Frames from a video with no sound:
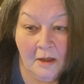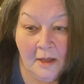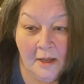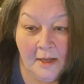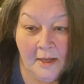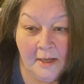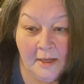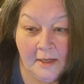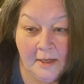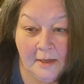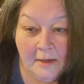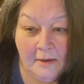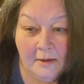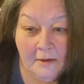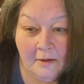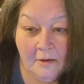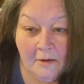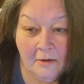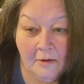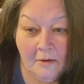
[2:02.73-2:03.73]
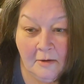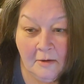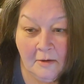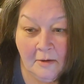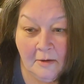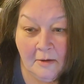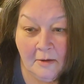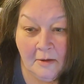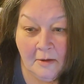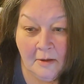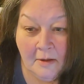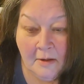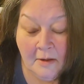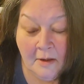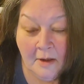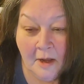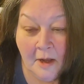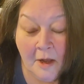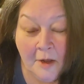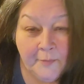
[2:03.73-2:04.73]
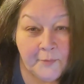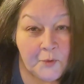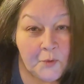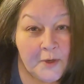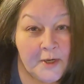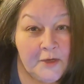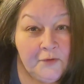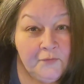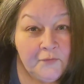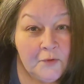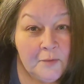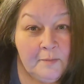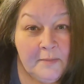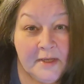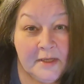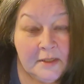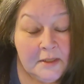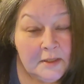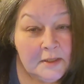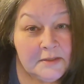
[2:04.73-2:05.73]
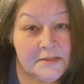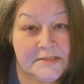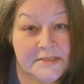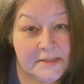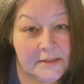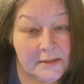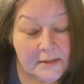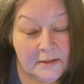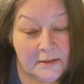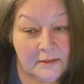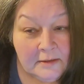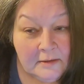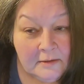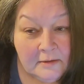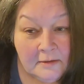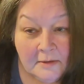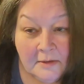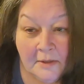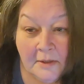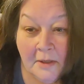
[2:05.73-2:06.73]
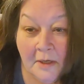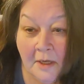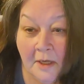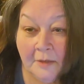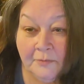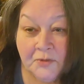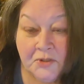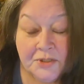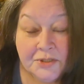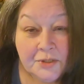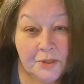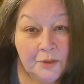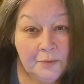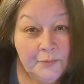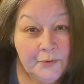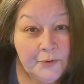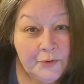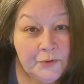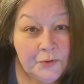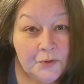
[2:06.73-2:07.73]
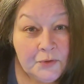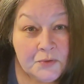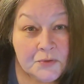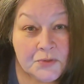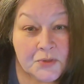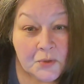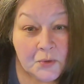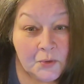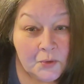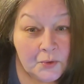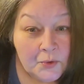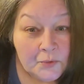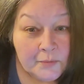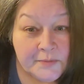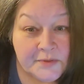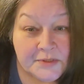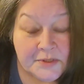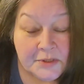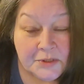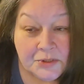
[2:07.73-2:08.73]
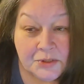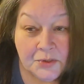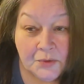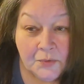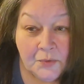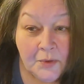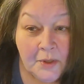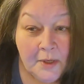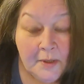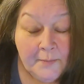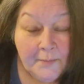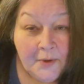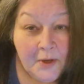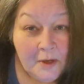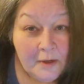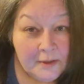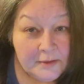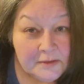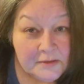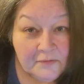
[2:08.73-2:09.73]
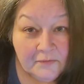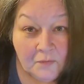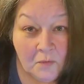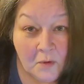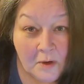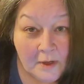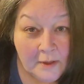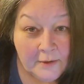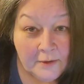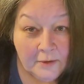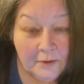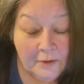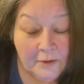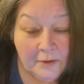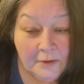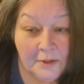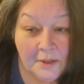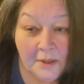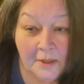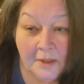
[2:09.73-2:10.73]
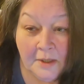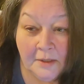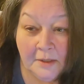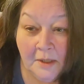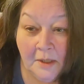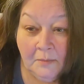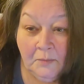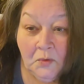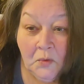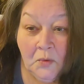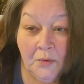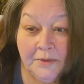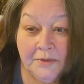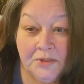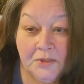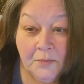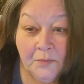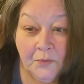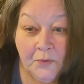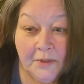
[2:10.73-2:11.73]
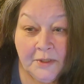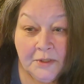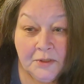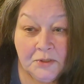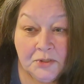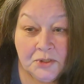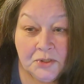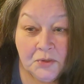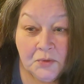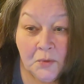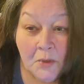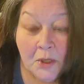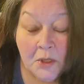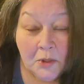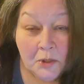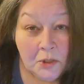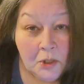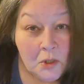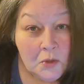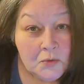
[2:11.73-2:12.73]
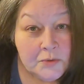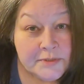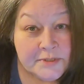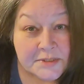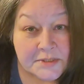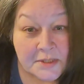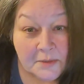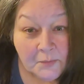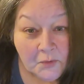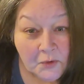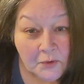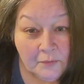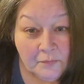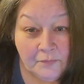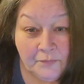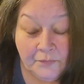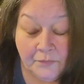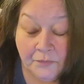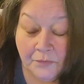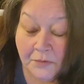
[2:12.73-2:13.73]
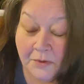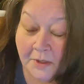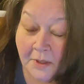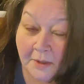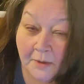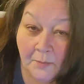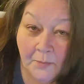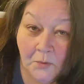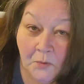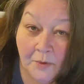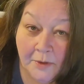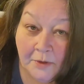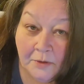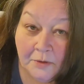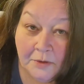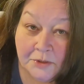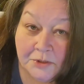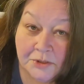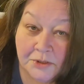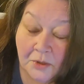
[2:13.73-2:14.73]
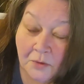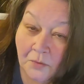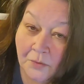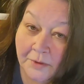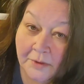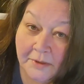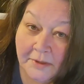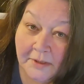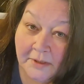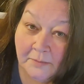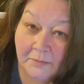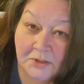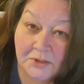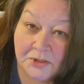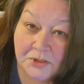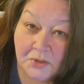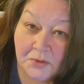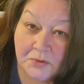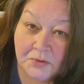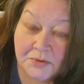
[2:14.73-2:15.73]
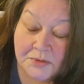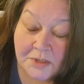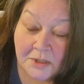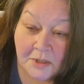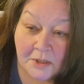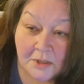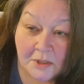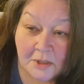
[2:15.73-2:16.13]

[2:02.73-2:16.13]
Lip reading: a upgrade from making a tea. I'm just going to put those herbs into a pot of water, and I'm going to bring it to a low simmer, not a boil, because you don't want to damage those